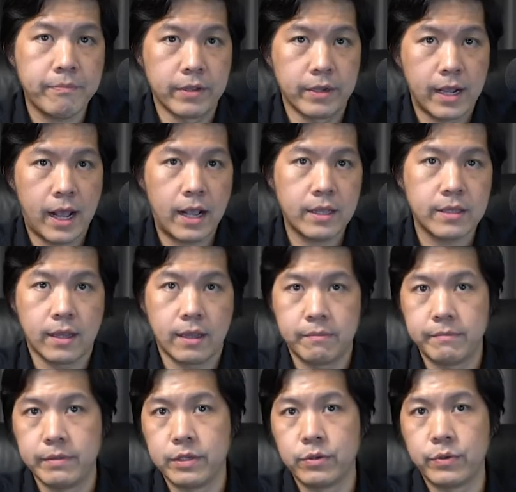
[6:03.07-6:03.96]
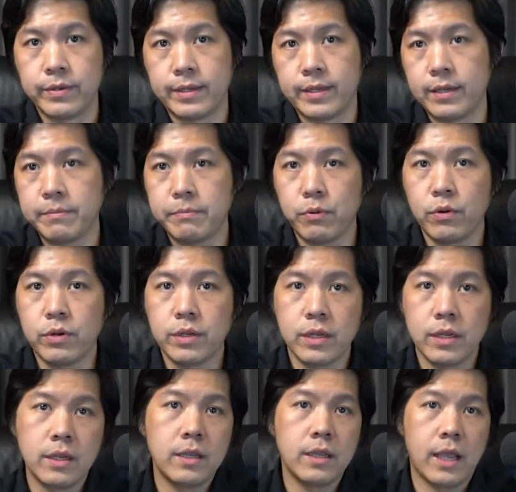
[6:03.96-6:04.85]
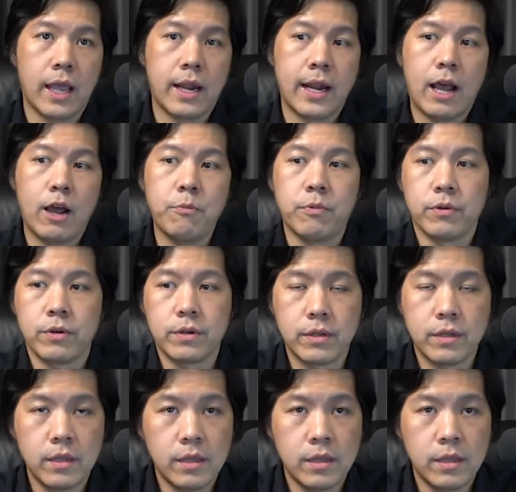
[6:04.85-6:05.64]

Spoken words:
the data between input and output.